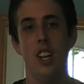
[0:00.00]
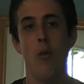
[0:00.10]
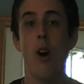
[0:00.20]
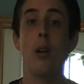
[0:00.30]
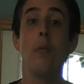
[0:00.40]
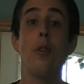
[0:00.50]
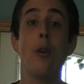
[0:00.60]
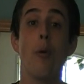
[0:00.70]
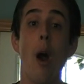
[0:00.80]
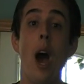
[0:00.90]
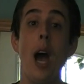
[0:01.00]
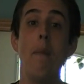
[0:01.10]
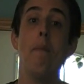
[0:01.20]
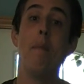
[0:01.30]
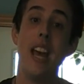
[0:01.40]
Welcome to the
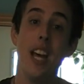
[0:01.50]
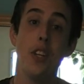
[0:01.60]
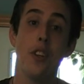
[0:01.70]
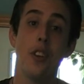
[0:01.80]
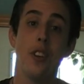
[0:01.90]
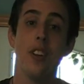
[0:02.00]
grind, bitch.